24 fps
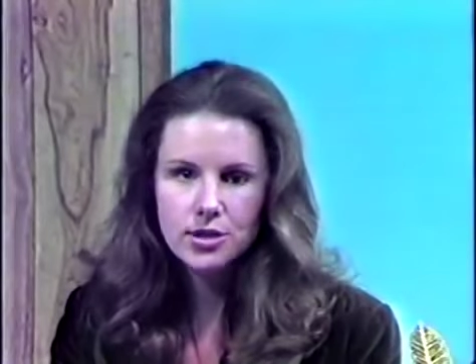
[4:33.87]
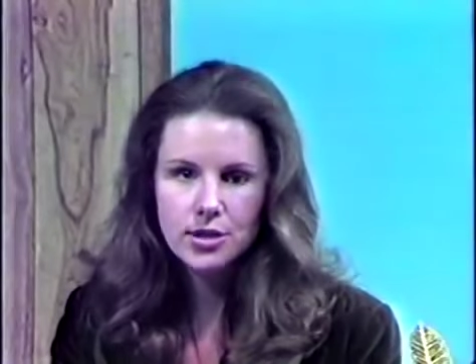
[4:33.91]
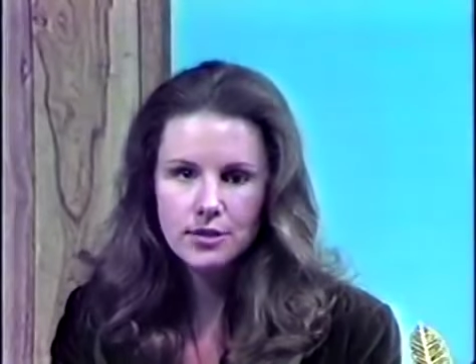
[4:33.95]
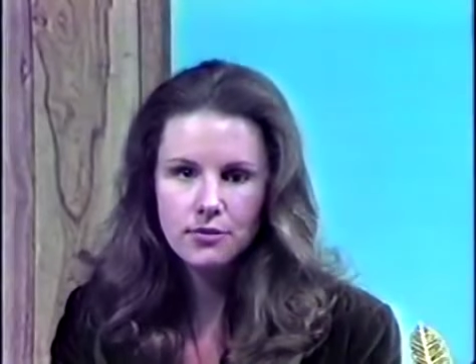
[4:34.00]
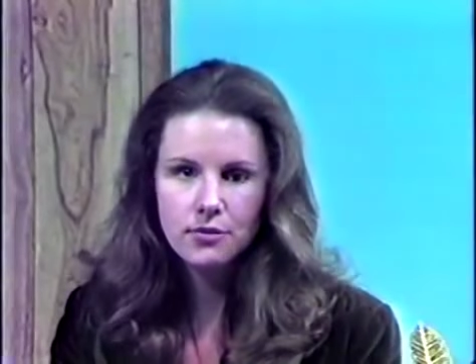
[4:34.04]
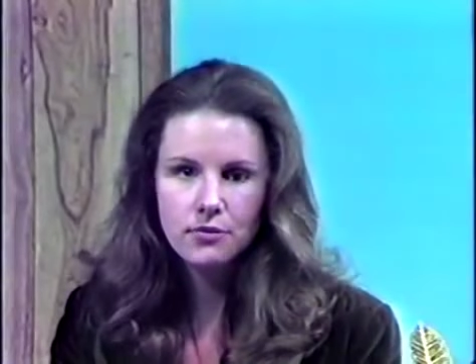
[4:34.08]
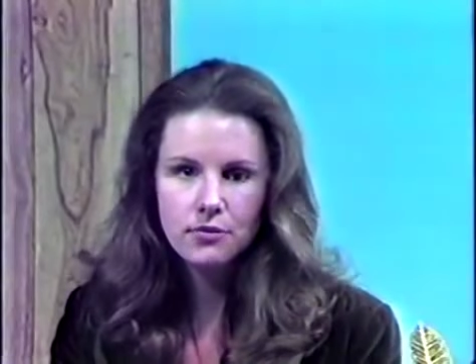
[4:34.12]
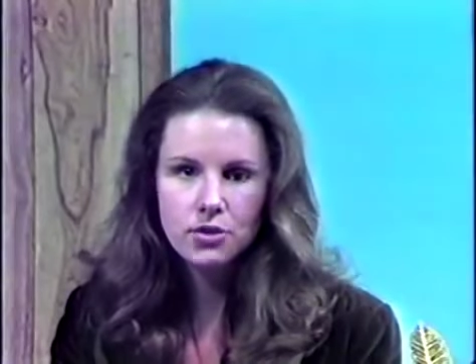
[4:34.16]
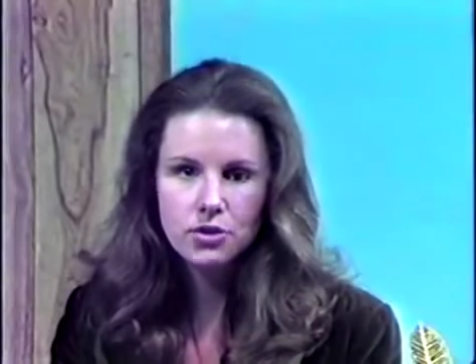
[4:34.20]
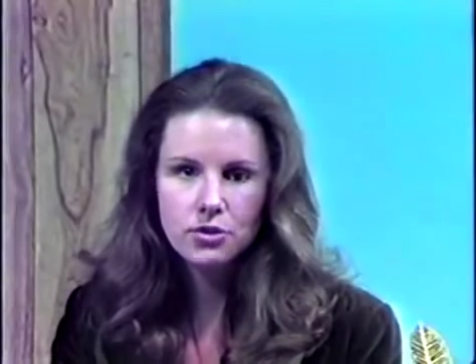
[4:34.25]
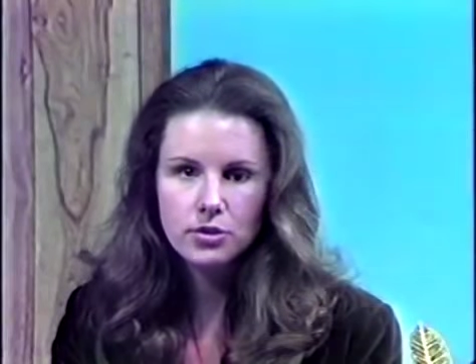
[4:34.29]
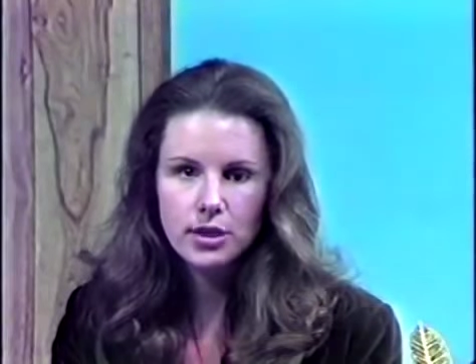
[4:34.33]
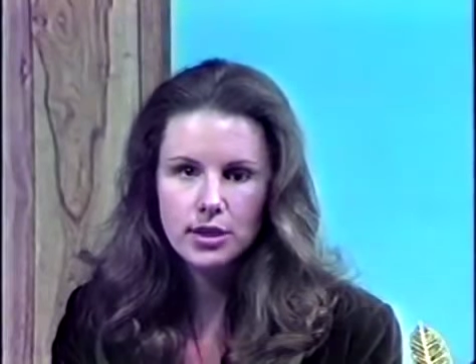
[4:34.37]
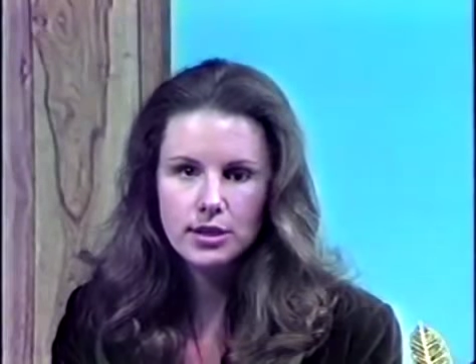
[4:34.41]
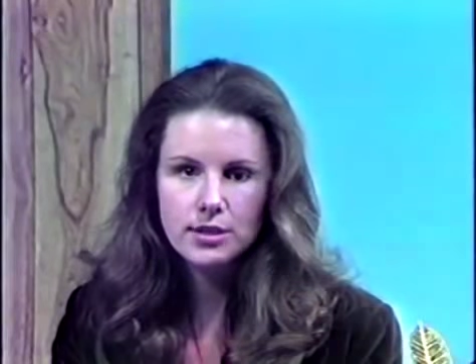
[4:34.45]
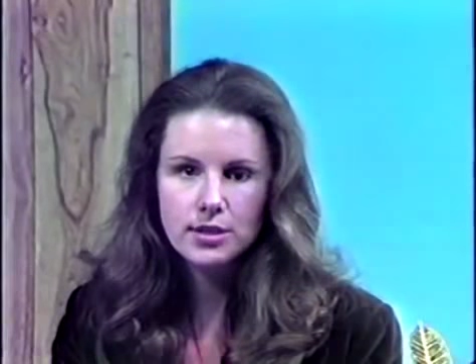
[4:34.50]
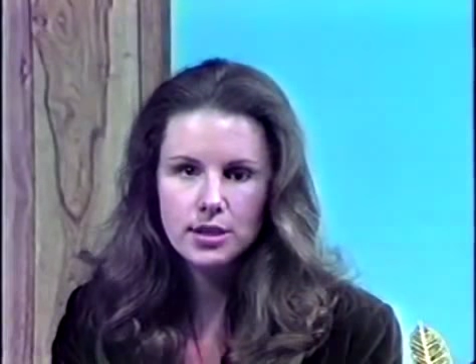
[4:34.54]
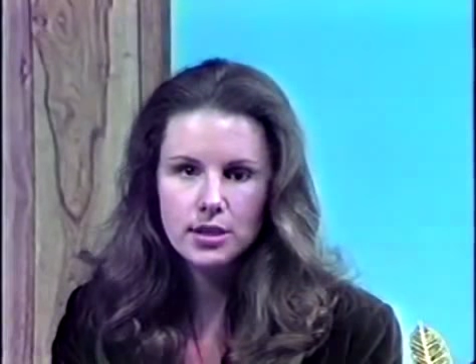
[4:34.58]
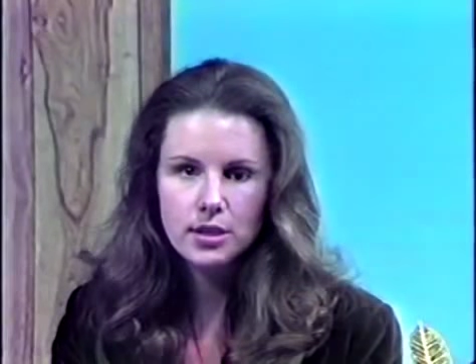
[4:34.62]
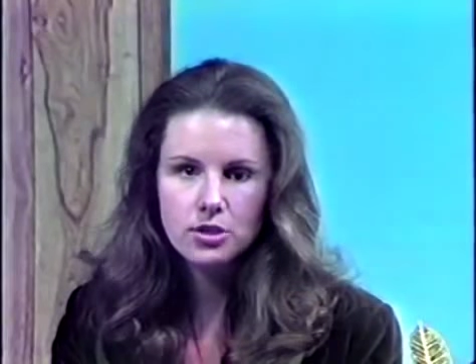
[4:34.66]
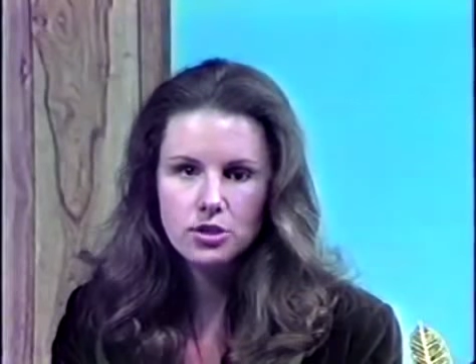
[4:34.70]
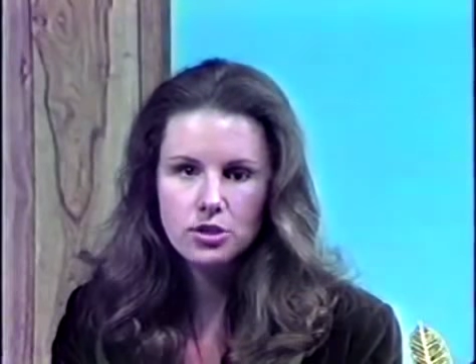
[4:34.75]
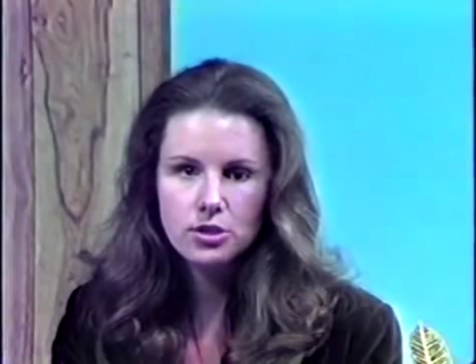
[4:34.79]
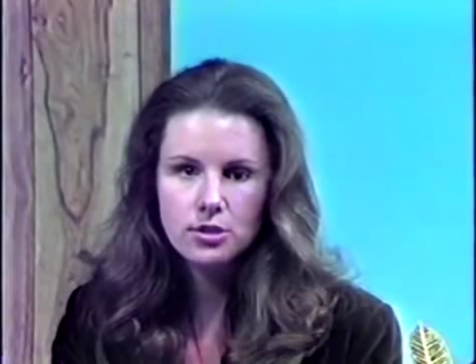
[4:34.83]
of a
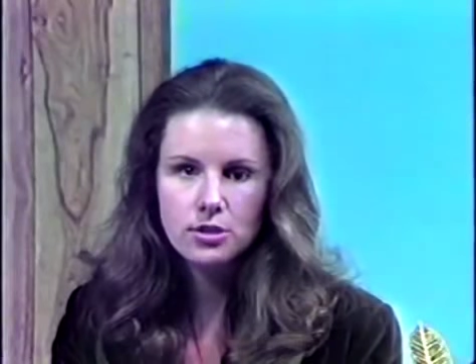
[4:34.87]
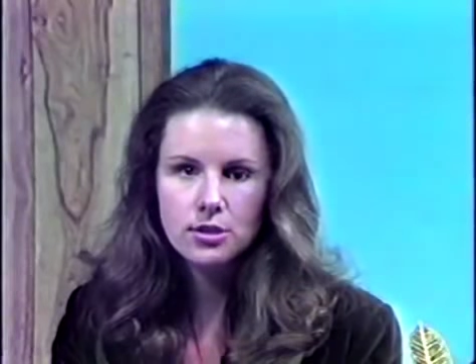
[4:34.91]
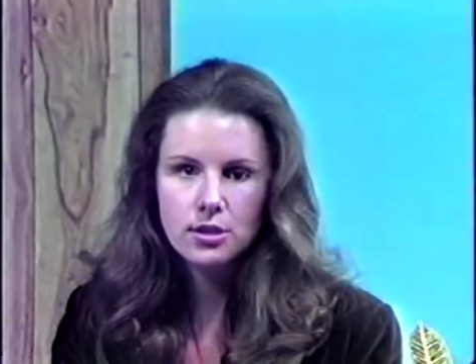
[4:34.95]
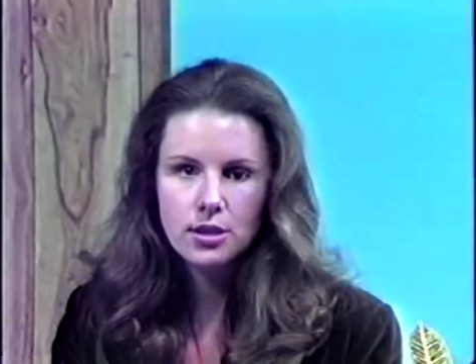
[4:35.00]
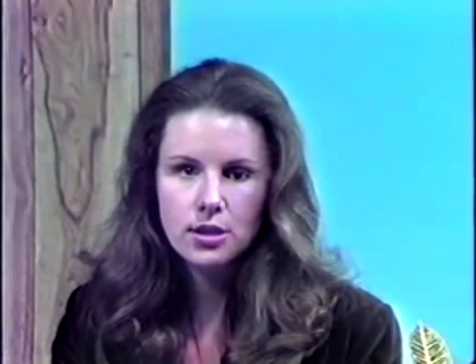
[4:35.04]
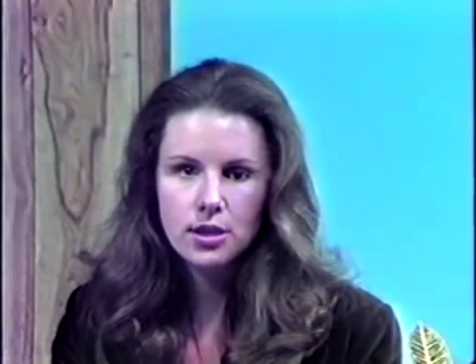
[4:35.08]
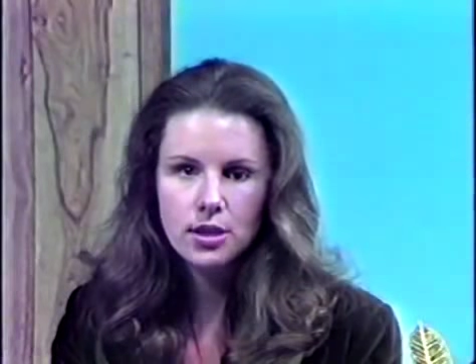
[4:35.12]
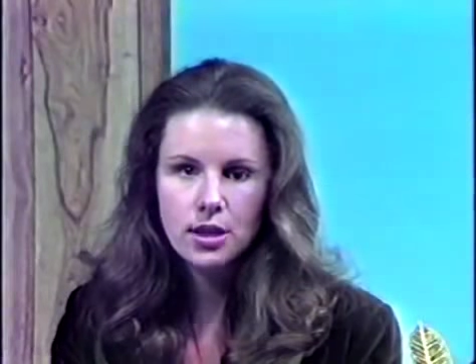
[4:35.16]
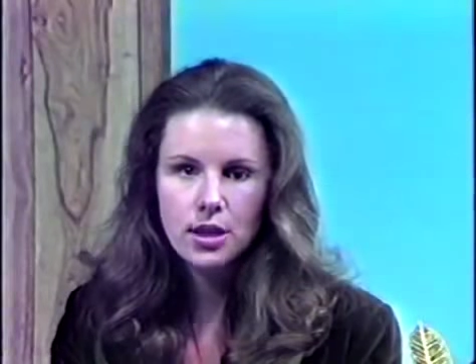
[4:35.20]
visualization